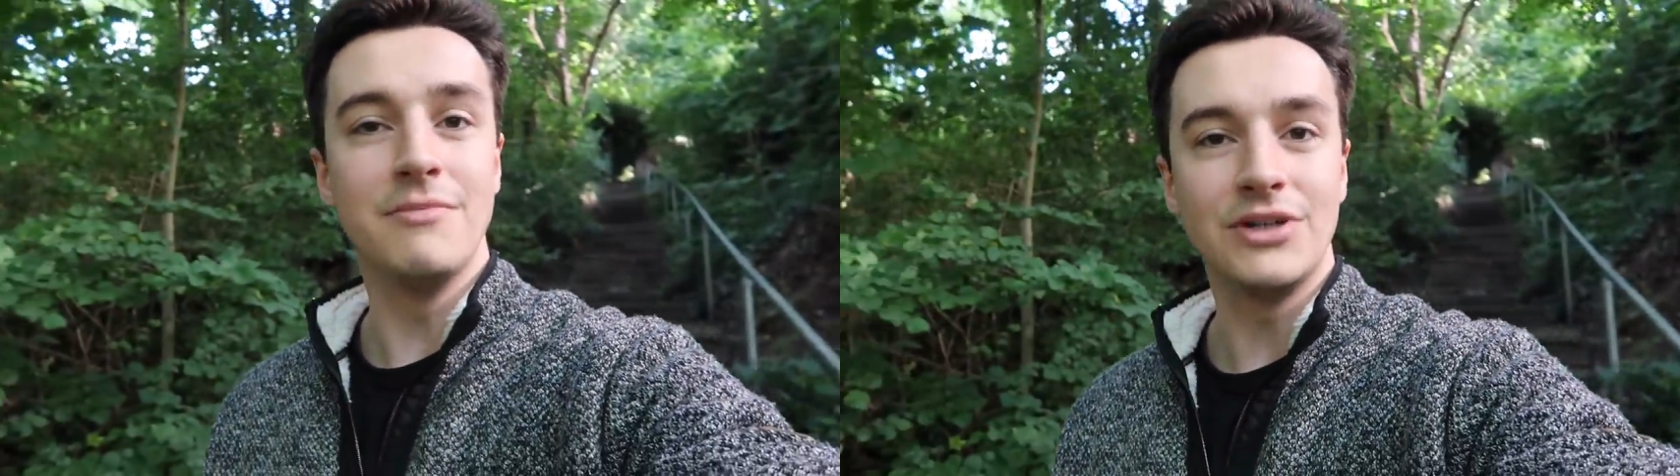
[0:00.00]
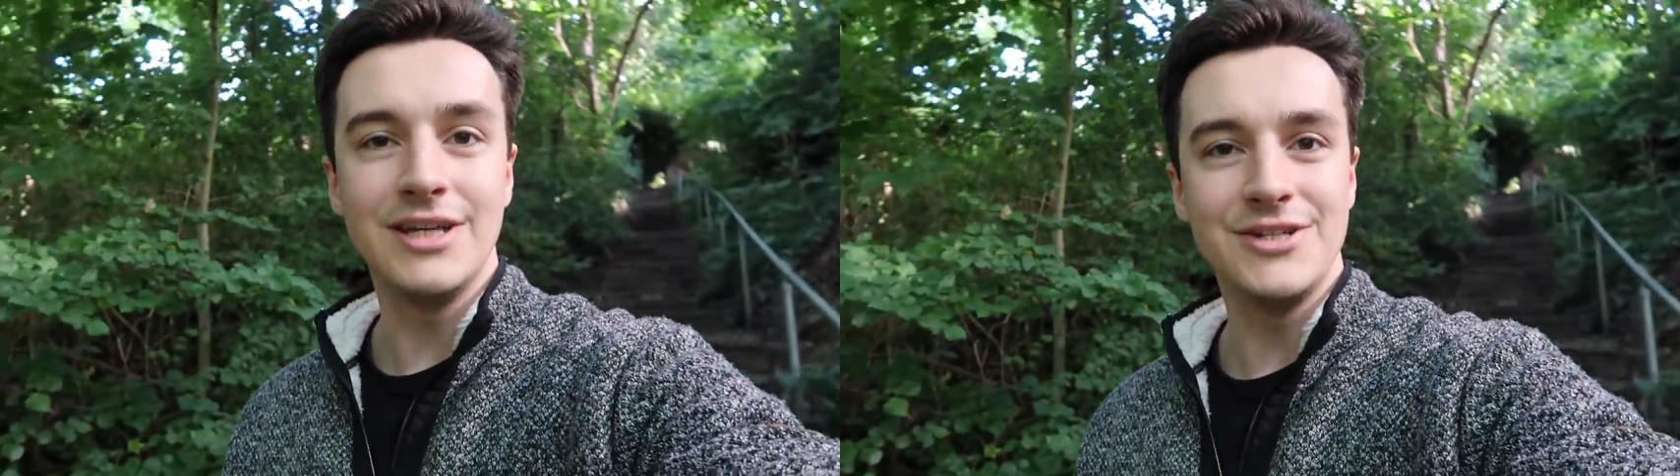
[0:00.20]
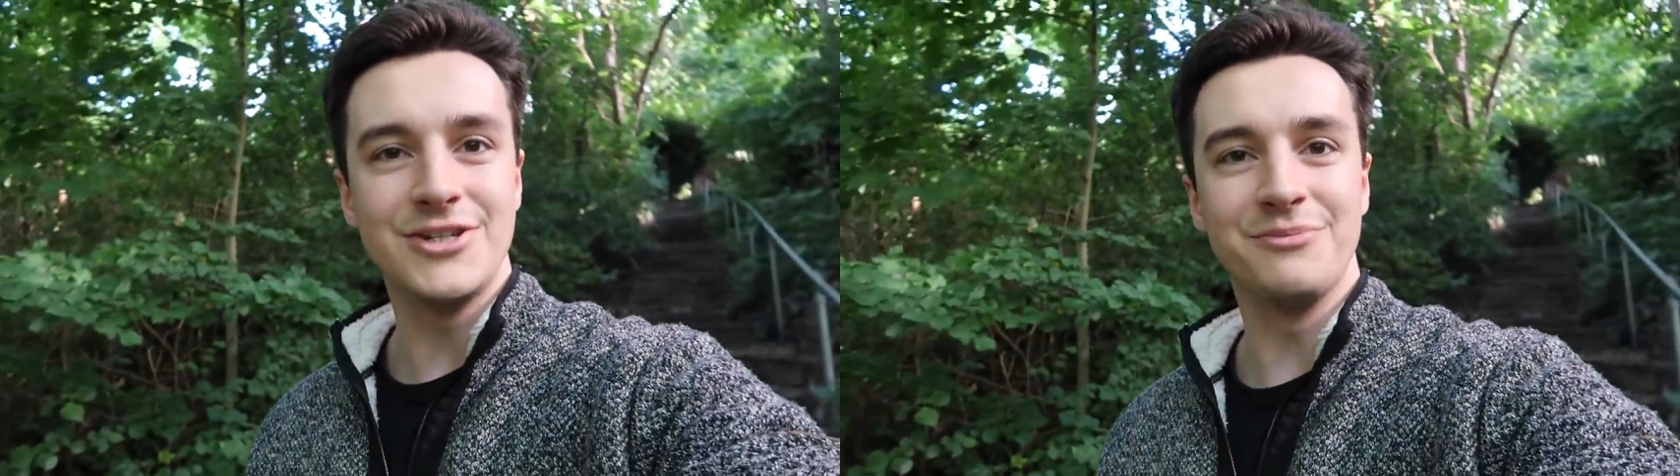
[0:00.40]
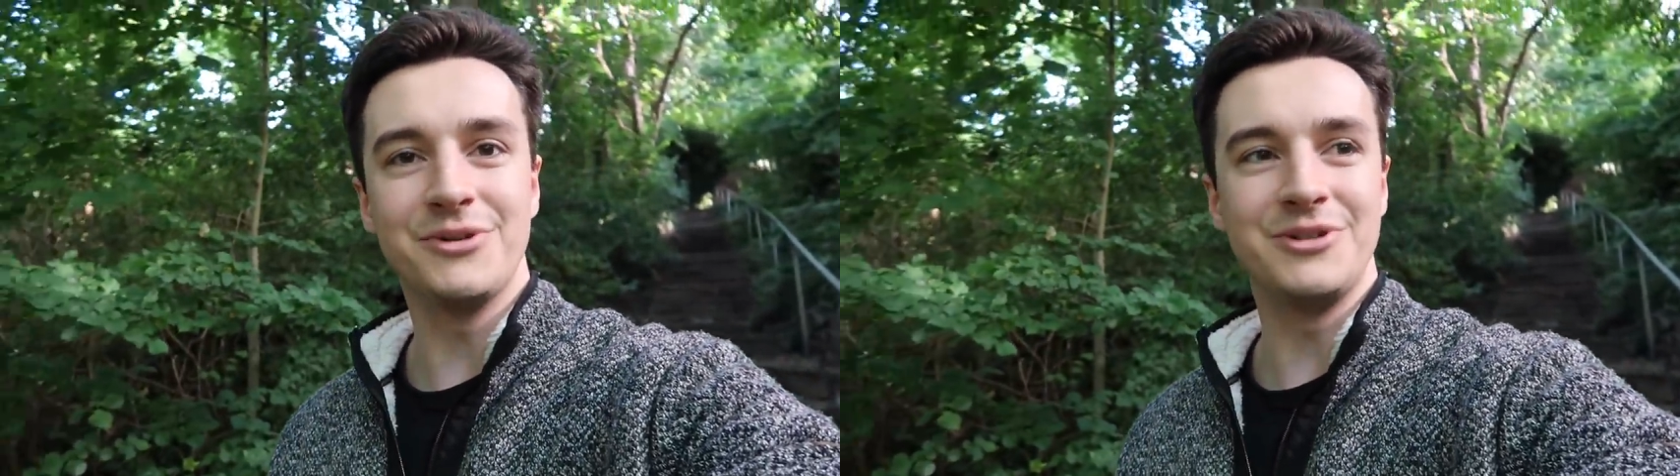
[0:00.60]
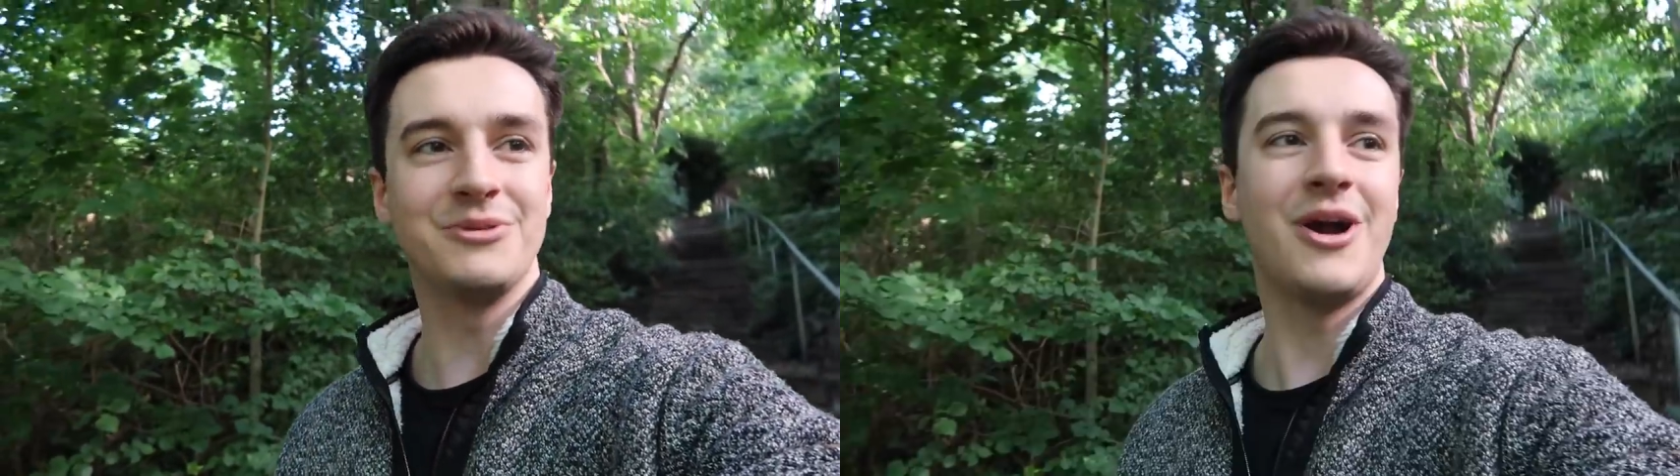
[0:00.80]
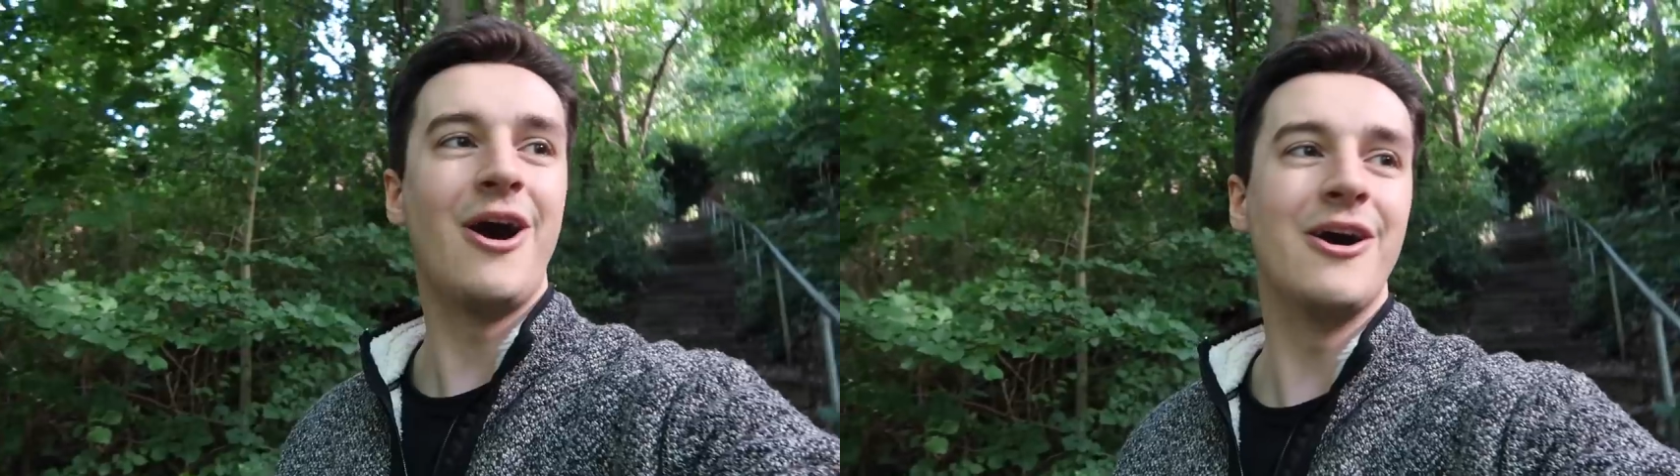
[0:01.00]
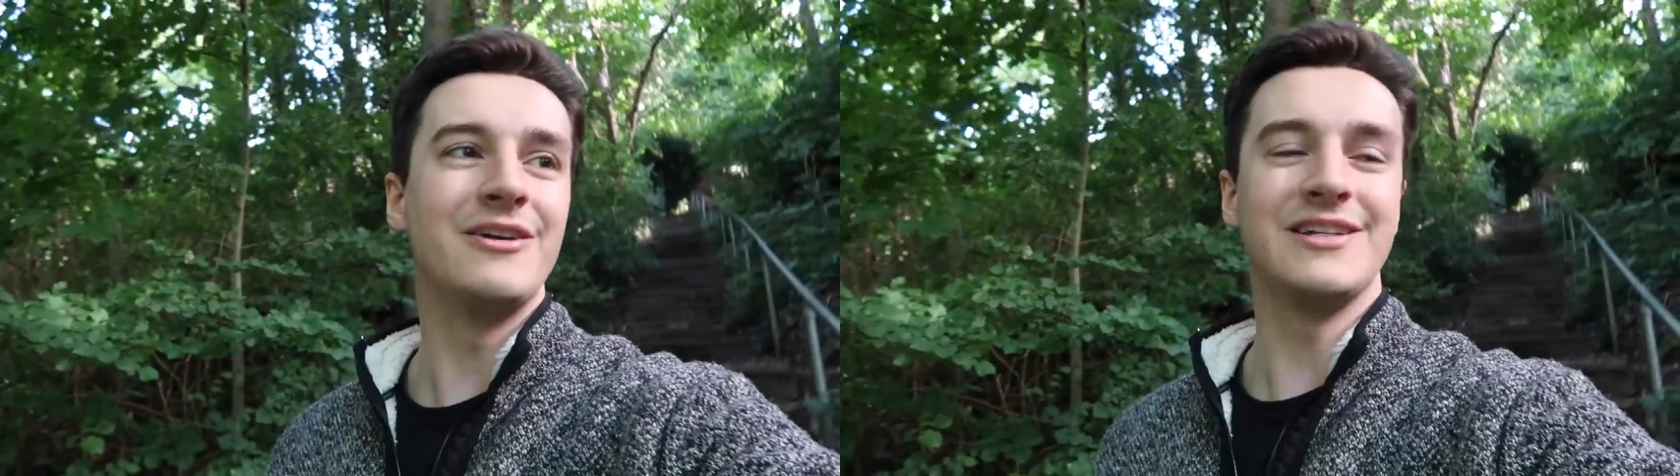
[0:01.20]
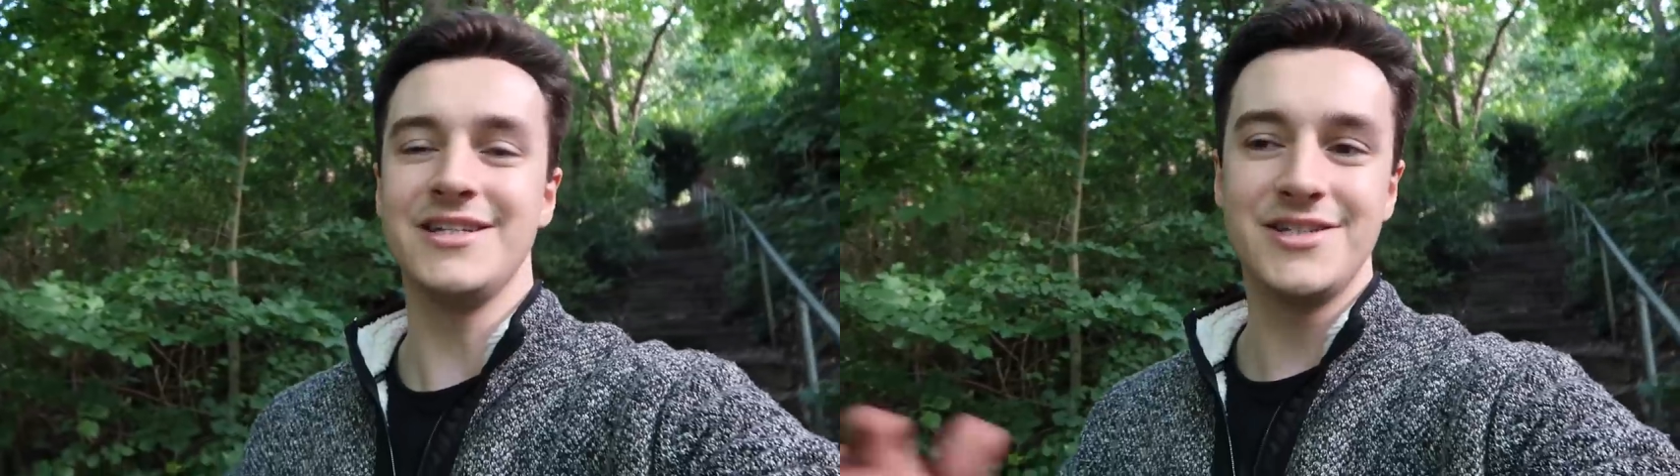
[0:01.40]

monkeys jump on your car and like